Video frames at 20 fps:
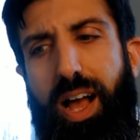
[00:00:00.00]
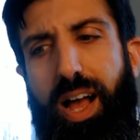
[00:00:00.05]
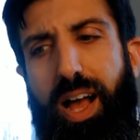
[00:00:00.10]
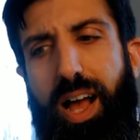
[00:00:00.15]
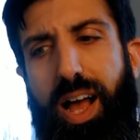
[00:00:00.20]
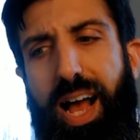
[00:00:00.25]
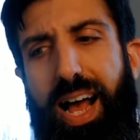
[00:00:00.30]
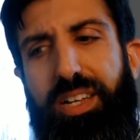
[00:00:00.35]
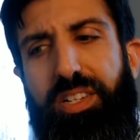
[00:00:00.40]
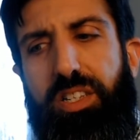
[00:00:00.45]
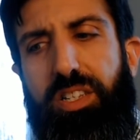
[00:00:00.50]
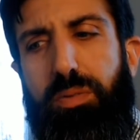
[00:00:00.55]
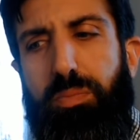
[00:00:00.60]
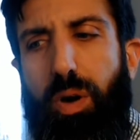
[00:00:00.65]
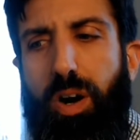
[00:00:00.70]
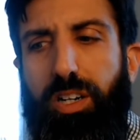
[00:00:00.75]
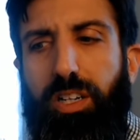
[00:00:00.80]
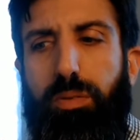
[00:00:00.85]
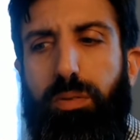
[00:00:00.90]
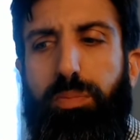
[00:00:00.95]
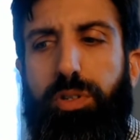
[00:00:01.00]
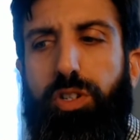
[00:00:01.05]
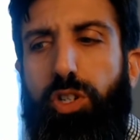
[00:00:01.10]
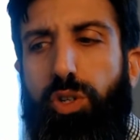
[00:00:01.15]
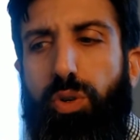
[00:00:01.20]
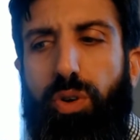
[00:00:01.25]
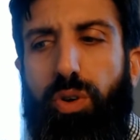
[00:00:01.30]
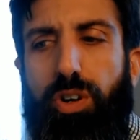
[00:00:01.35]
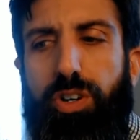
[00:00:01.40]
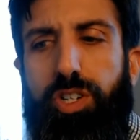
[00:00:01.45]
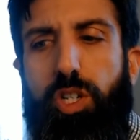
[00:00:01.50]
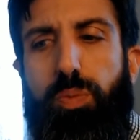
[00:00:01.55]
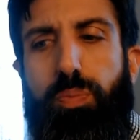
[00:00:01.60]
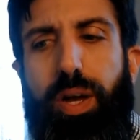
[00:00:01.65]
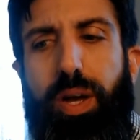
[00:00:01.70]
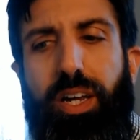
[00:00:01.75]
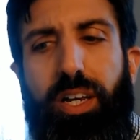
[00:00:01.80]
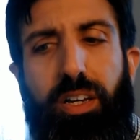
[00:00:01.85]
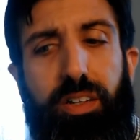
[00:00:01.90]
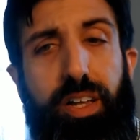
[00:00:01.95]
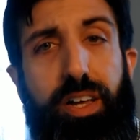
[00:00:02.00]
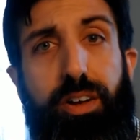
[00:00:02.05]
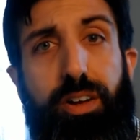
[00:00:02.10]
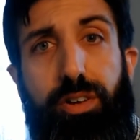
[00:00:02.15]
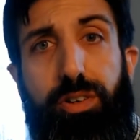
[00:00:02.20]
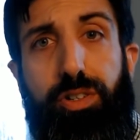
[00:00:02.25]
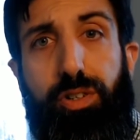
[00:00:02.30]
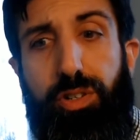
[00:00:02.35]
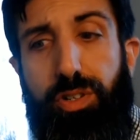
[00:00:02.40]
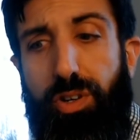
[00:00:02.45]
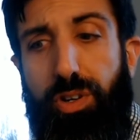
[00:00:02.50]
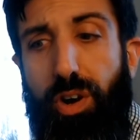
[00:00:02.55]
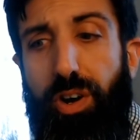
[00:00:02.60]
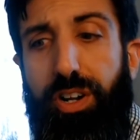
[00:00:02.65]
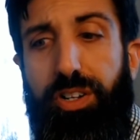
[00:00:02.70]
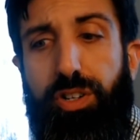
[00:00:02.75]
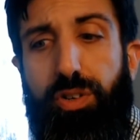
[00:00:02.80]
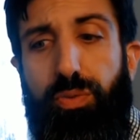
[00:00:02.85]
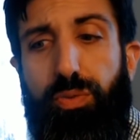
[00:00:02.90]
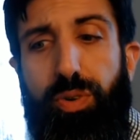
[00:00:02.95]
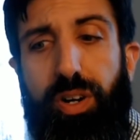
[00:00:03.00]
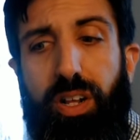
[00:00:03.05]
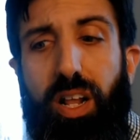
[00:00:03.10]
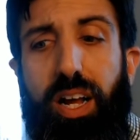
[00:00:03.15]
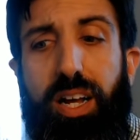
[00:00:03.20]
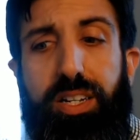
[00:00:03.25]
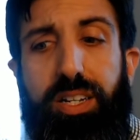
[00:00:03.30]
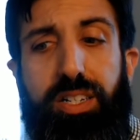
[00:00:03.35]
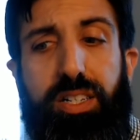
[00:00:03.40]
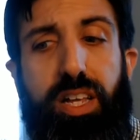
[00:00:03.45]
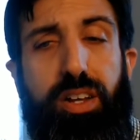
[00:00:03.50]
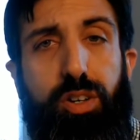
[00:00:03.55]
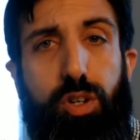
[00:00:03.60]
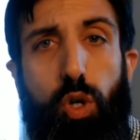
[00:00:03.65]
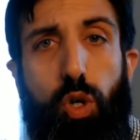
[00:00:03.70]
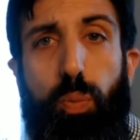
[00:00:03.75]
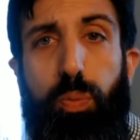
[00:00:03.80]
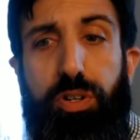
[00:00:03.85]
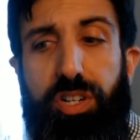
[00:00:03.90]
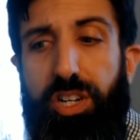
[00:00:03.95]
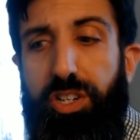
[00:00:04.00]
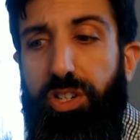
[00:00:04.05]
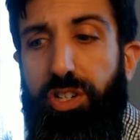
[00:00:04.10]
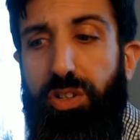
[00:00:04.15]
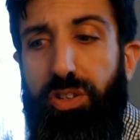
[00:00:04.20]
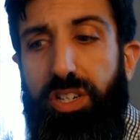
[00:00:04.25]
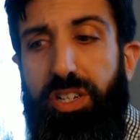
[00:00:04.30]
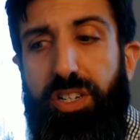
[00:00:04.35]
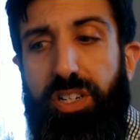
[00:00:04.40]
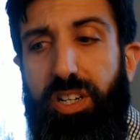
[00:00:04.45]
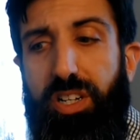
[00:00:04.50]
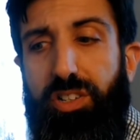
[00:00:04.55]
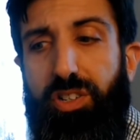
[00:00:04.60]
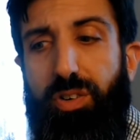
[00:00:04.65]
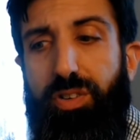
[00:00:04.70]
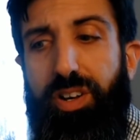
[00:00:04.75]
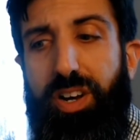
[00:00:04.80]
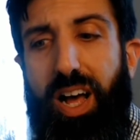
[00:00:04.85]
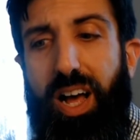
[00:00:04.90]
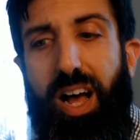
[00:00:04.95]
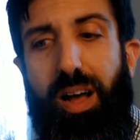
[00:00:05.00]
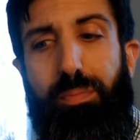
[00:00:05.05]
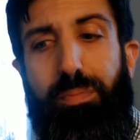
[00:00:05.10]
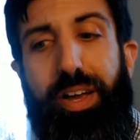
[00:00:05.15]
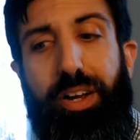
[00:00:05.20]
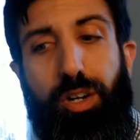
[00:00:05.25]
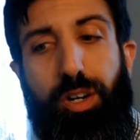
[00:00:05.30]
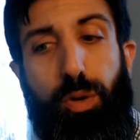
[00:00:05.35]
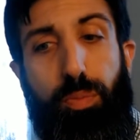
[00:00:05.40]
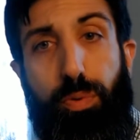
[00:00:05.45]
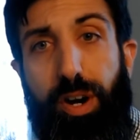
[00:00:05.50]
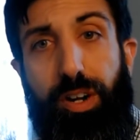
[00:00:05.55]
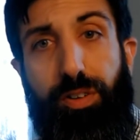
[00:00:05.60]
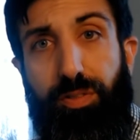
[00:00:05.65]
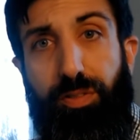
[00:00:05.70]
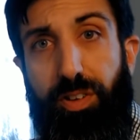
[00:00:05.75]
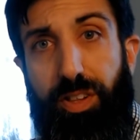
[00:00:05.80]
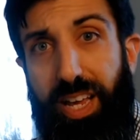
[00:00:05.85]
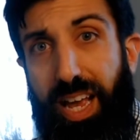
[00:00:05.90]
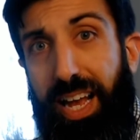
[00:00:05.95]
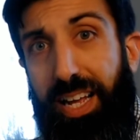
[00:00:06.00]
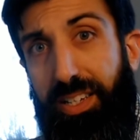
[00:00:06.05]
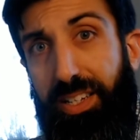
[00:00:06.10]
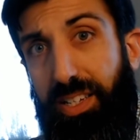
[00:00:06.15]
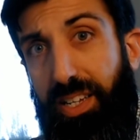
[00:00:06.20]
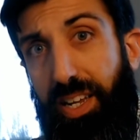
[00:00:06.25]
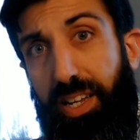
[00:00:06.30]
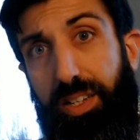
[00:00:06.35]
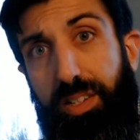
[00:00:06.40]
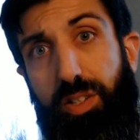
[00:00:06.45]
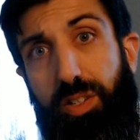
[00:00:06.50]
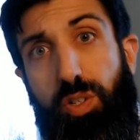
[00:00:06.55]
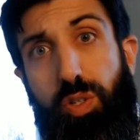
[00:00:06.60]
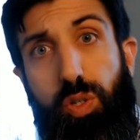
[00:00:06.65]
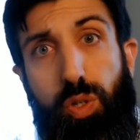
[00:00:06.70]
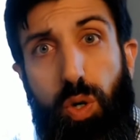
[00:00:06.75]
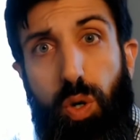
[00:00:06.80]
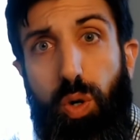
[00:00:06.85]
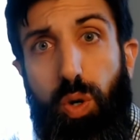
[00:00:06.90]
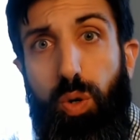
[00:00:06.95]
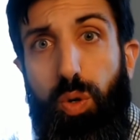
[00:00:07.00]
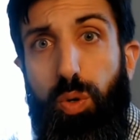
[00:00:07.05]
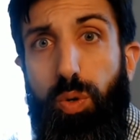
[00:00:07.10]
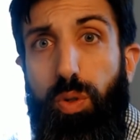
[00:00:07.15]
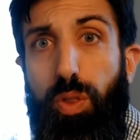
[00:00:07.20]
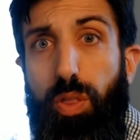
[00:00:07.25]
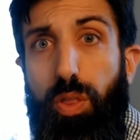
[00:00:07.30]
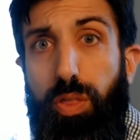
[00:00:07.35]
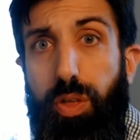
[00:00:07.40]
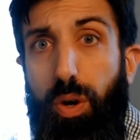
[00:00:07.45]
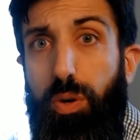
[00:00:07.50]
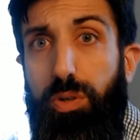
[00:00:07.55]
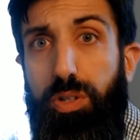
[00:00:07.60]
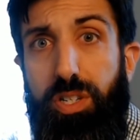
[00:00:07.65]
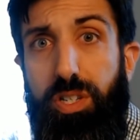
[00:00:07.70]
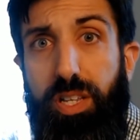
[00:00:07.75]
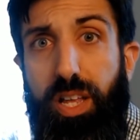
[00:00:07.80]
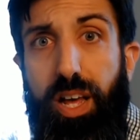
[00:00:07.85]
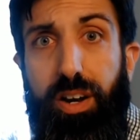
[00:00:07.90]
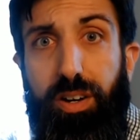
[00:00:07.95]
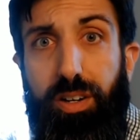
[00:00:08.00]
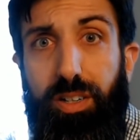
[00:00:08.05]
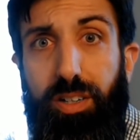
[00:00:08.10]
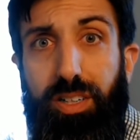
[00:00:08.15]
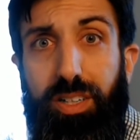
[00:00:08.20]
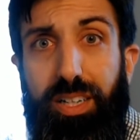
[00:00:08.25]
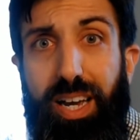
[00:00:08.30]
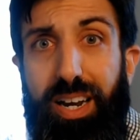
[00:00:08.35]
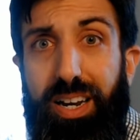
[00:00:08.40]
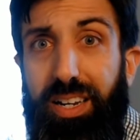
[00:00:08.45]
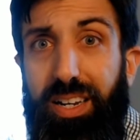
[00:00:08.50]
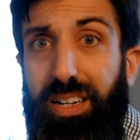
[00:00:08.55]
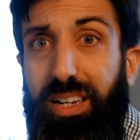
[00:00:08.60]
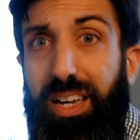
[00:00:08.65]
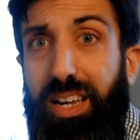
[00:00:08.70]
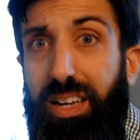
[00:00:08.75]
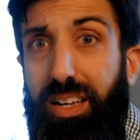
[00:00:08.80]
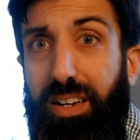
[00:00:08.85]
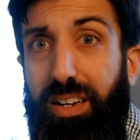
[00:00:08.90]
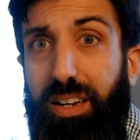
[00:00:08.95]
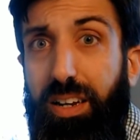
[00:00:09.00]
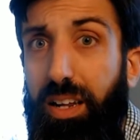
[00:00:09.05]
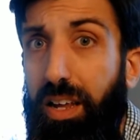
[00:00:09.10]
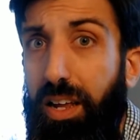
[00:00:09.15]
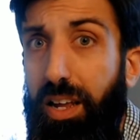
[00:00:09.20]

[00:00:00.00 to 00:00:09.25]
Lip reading: As the market matures, speculators are starting to realize that new potential listings are not make or break for the asset. So those that are getting in